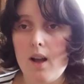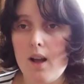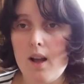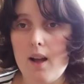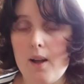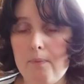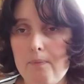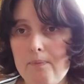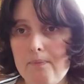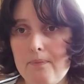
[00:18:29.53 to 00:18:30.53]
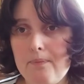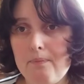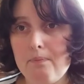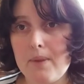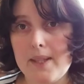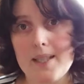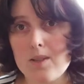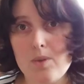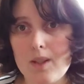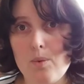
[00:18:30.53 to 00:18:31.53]
But that's really why I
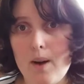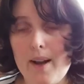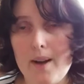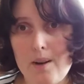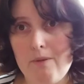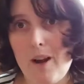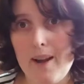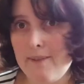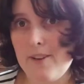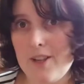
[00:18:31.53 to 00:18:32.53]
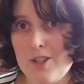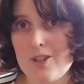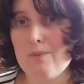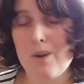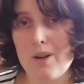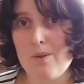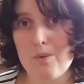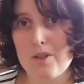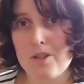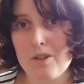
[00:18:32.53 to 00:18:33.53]
finished the book, was to learn more about
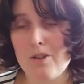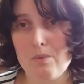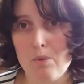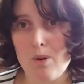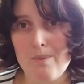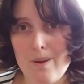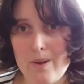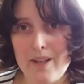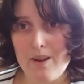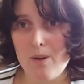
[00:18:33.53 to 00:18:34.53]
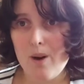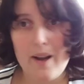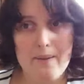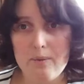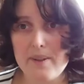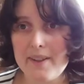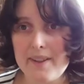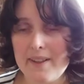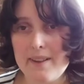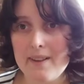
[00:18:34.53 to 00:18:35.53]
Eco. I really
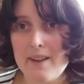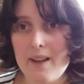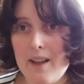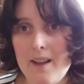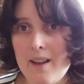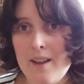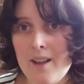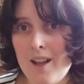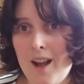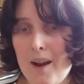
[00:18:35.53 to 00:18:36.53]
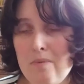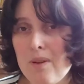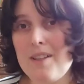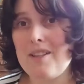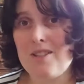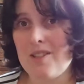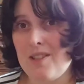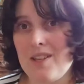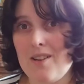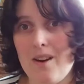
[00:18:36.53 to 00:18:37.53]
just did not care about the
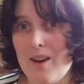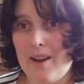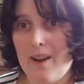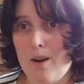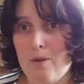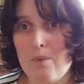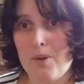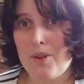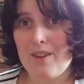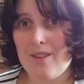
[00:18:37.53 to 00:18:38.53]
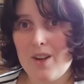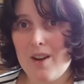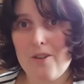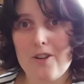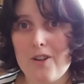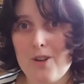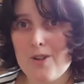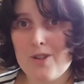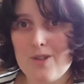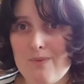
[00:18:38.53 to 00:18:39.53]
other characters at
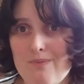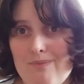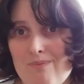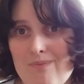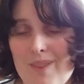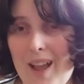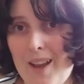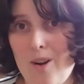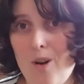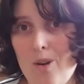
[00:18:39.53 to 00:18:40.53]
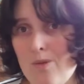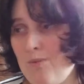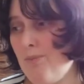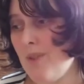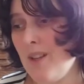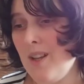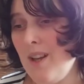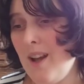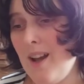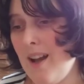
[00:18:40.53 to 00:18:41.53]
all. Especially
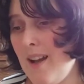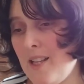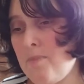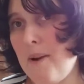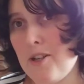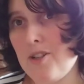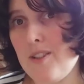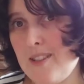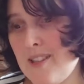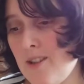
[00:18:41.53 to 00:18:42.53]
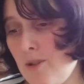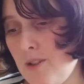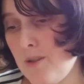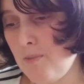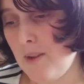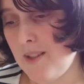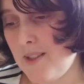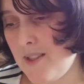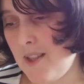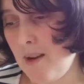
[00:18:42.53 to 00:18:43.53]
Cinder and the Prince. They really
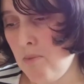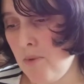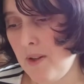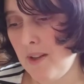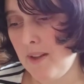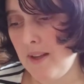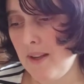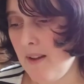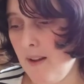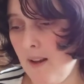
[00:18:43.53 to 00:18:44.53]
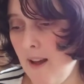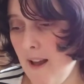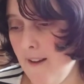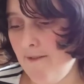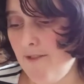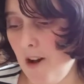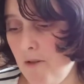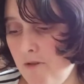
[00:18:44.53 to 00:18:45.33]
fell flat for me.